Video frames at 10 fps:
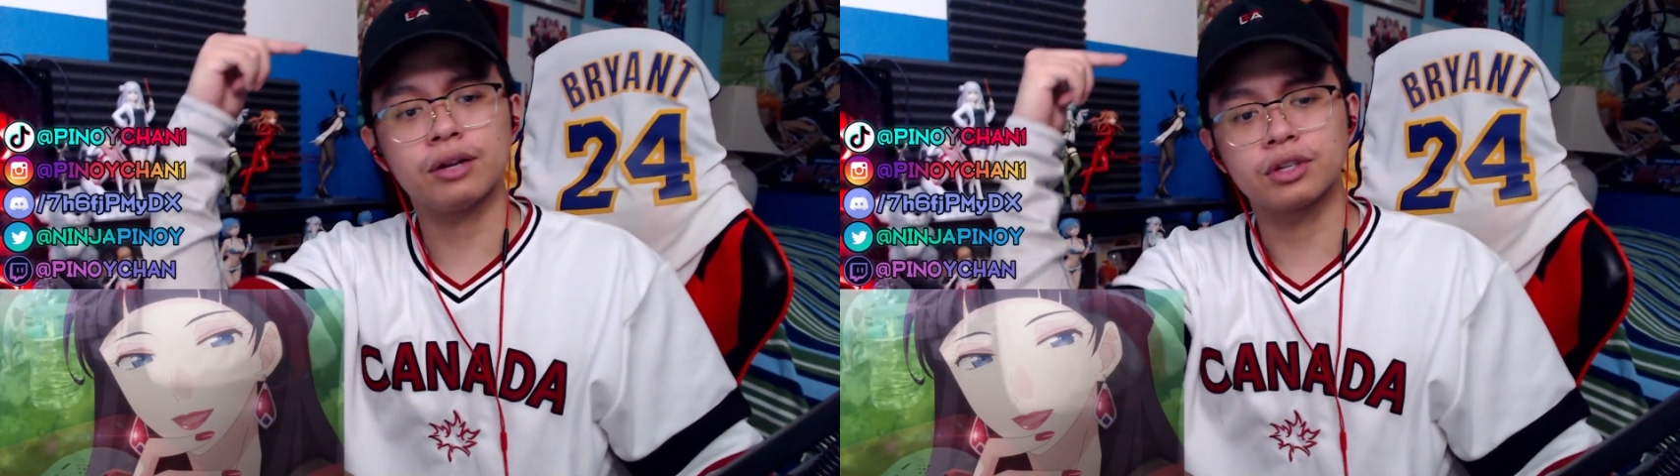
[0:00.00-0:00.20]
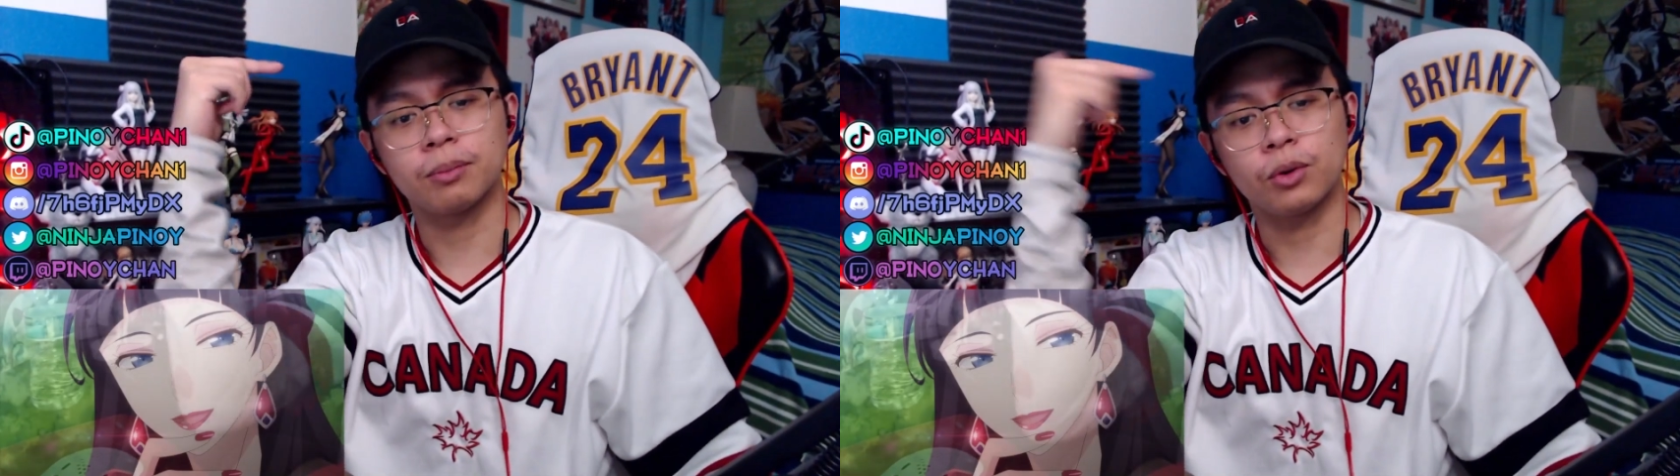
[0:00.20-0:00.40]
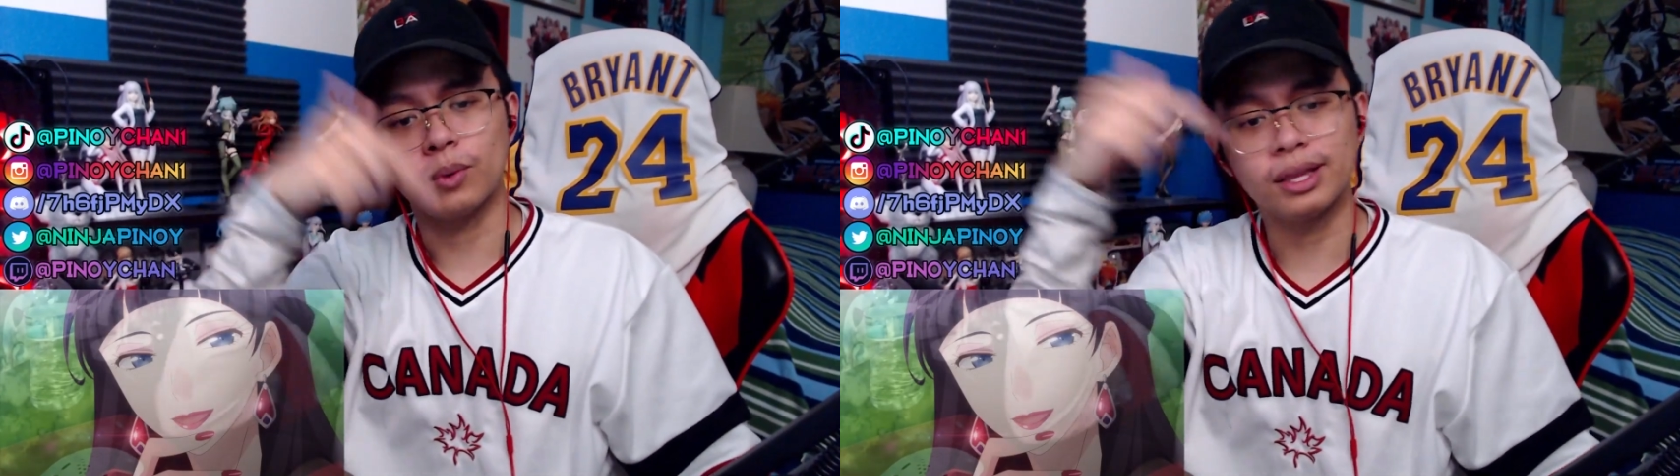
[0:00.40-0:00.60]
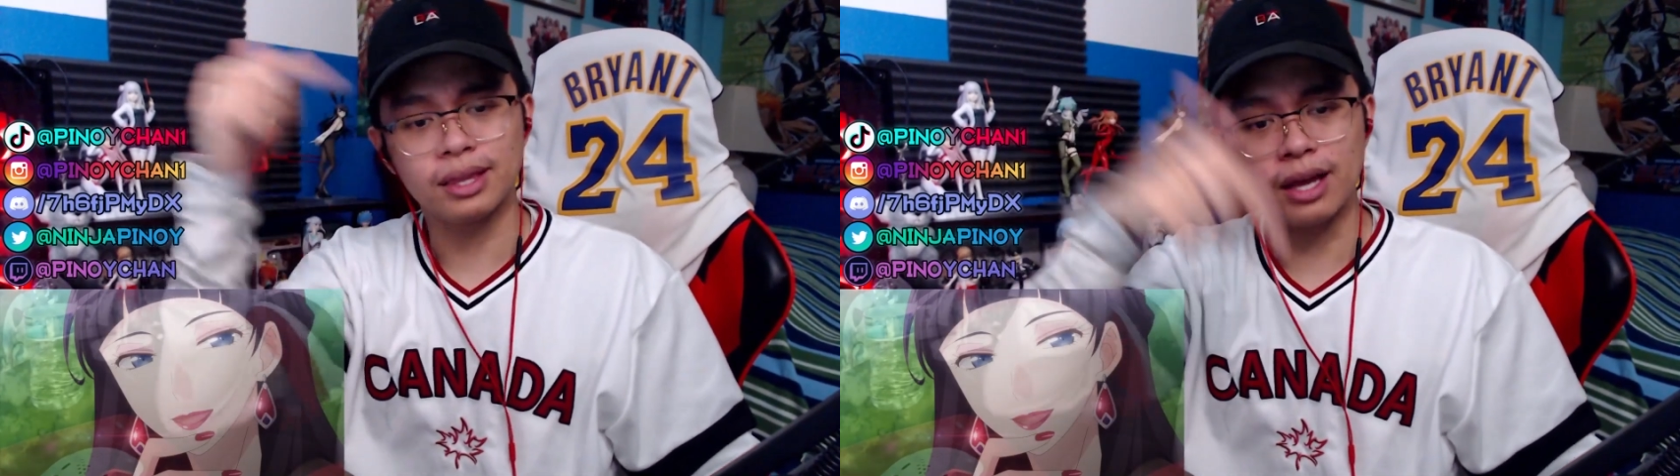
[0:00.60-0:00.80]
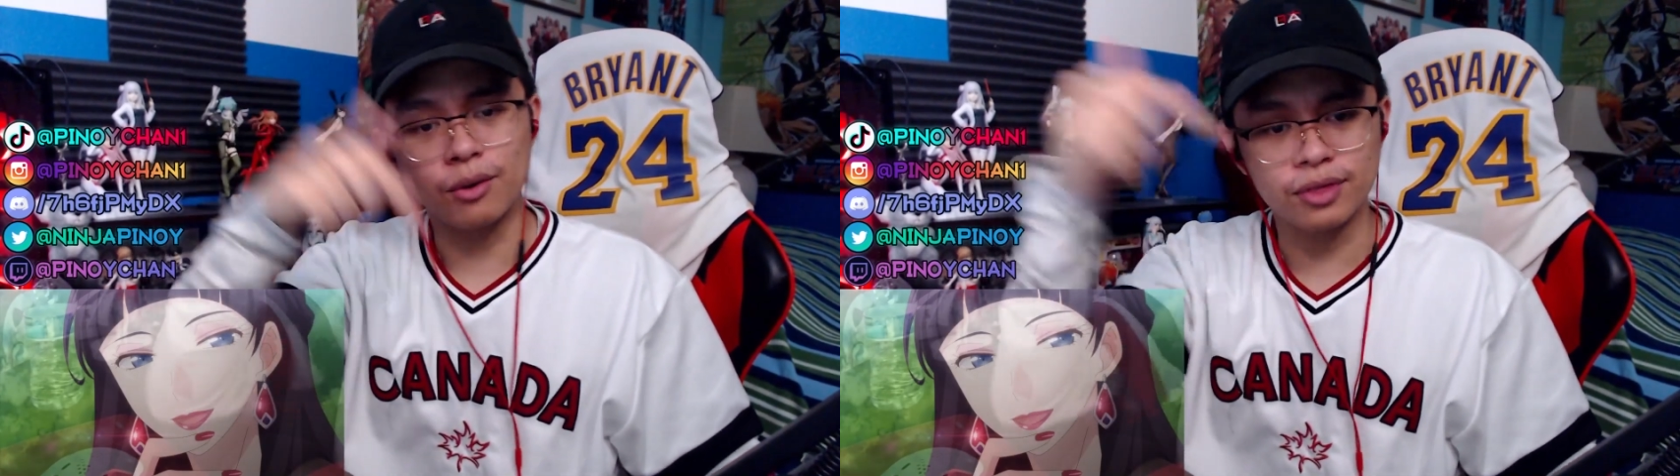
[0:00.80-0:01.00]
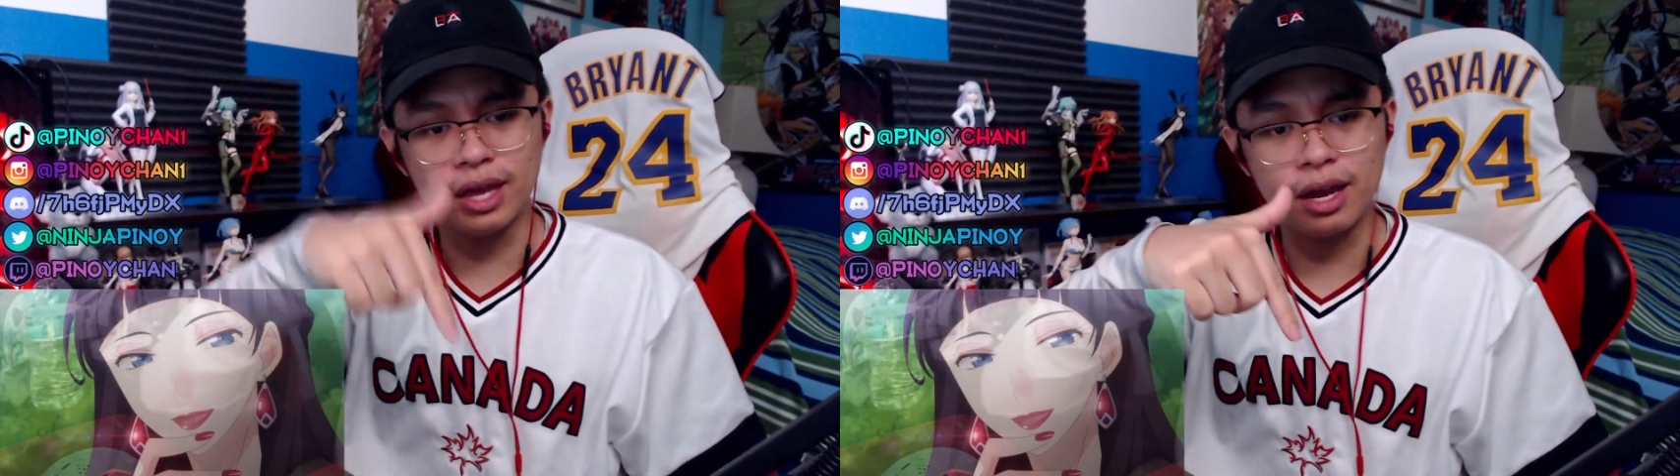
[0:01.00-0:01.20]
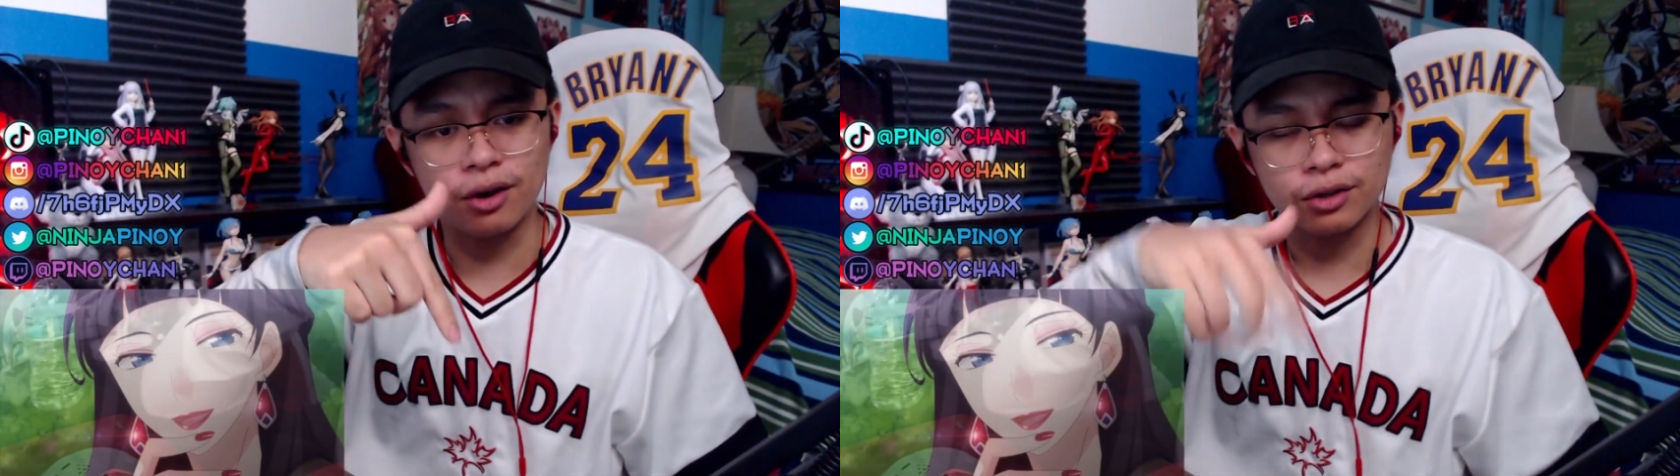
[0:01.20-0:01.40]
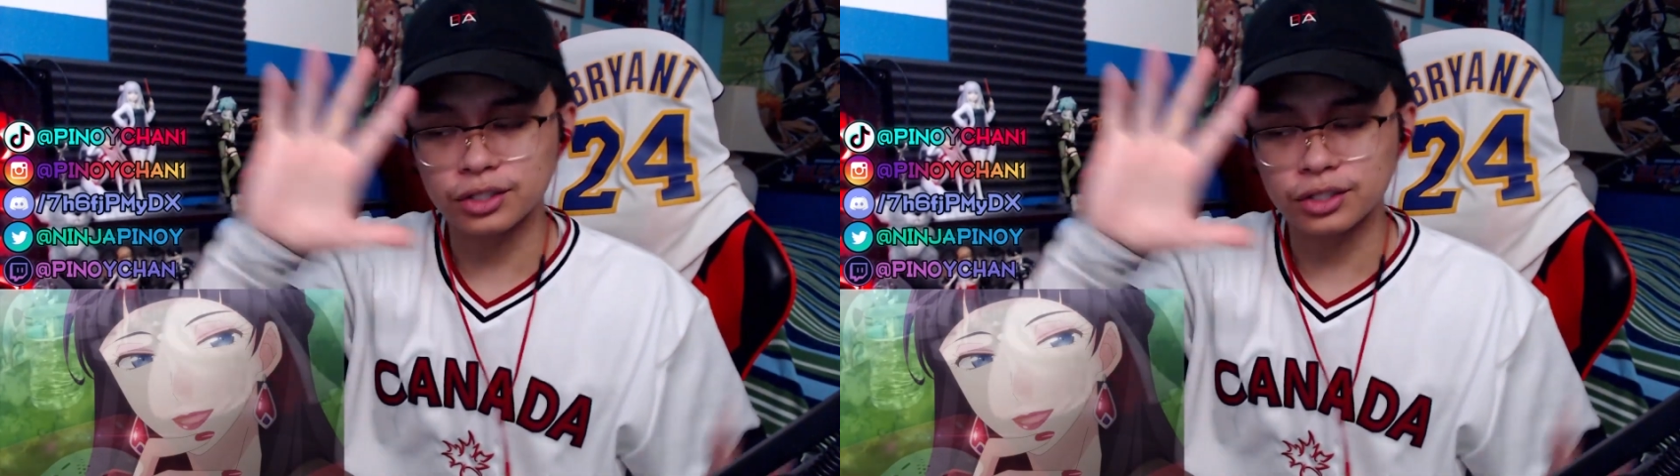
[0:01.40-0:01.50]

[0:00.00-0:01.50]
is gonna be right down there.